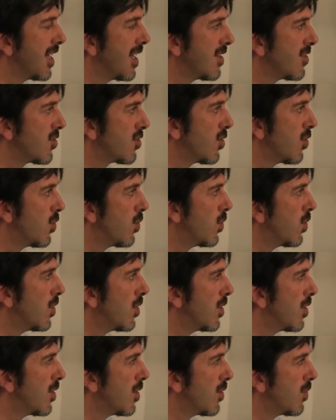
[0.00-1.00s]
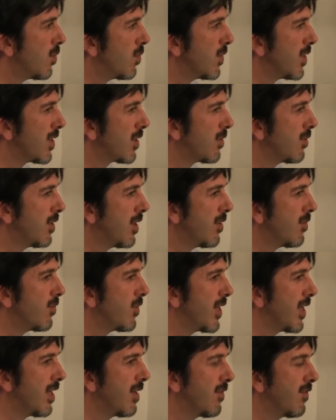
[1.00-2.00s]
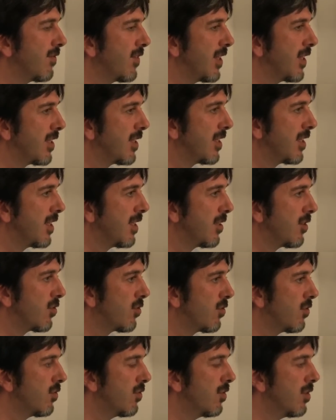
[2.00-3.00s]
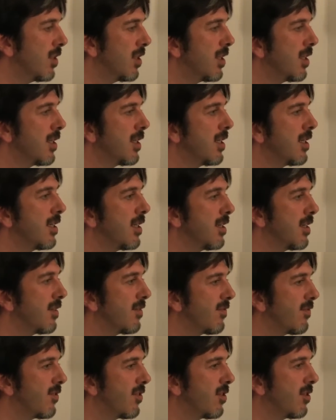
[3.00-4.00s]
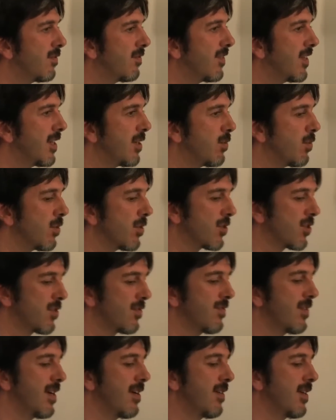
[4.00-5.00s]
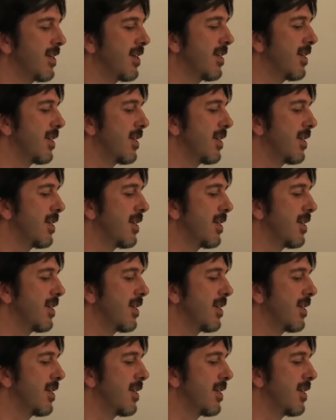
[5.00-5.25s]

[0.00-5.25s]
And so we couldn't really fit into a firm that it was very